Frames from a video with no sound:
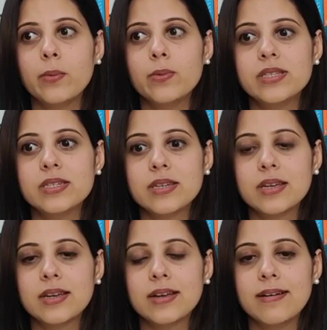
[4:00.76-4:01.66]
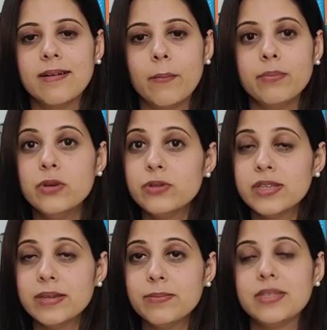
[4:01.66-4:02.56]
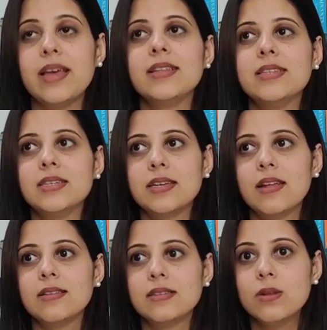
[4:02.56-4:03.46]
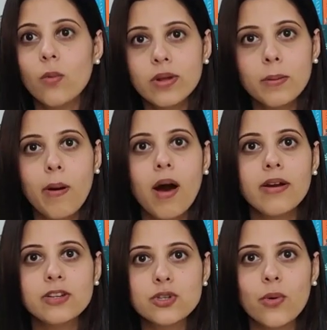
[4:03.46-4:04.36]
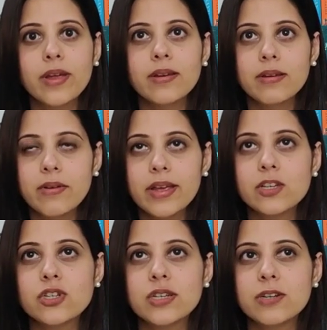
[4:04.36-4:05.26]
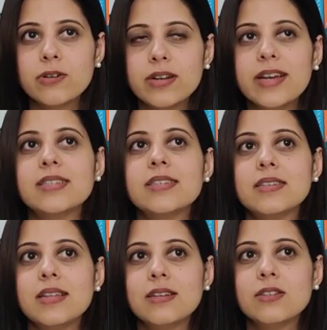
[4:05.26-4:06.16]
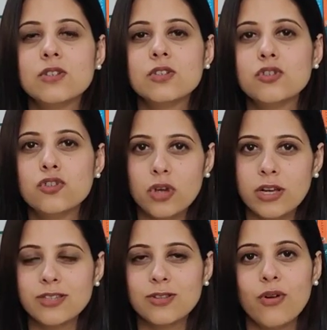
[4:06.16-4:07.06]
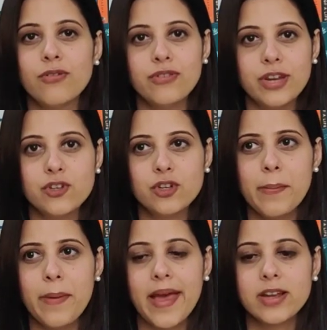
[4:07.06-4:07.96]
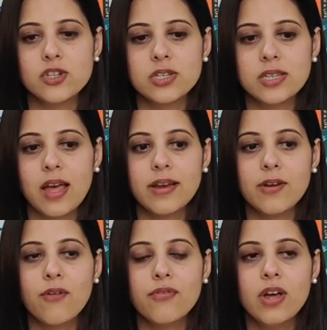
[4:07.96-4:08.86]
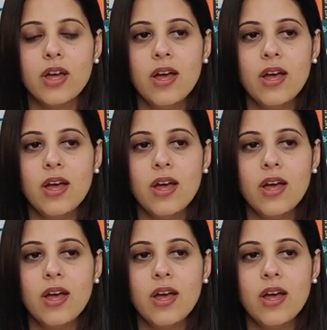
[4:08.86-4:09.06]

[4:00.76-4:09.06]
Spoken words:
and visiting museums and sitting at this local bar enjoying drinks, she realizes that this is just not friendship, and she's kind of